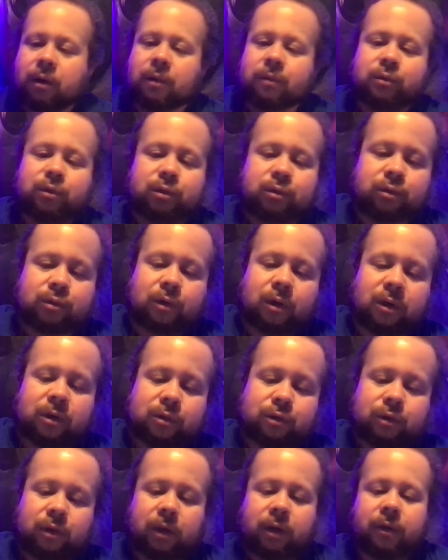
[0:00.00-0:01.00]
I'm just trying to
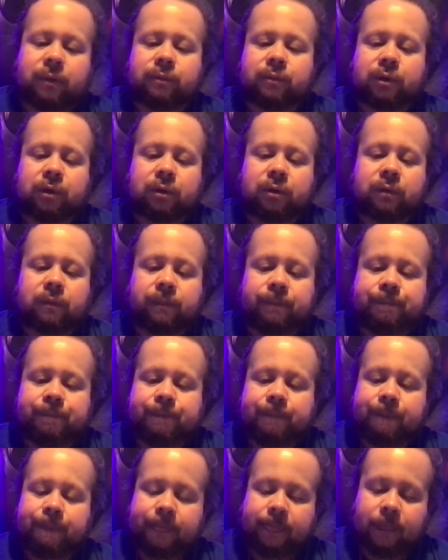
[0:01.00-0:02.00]
train him to
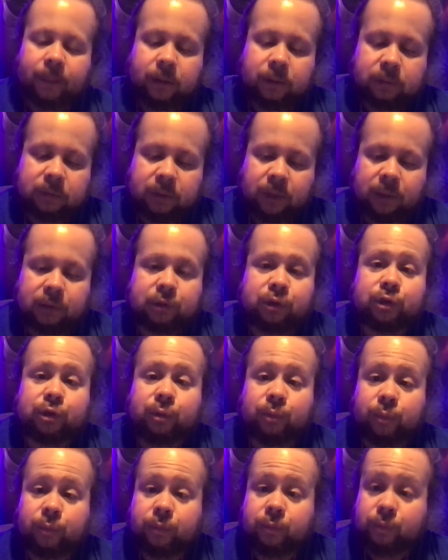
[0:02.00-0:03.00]
not
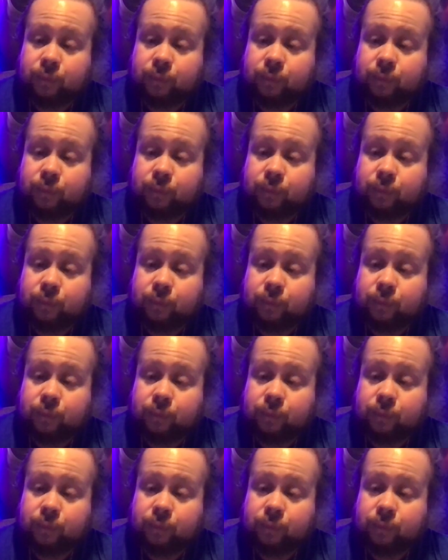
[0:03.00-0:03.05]
chew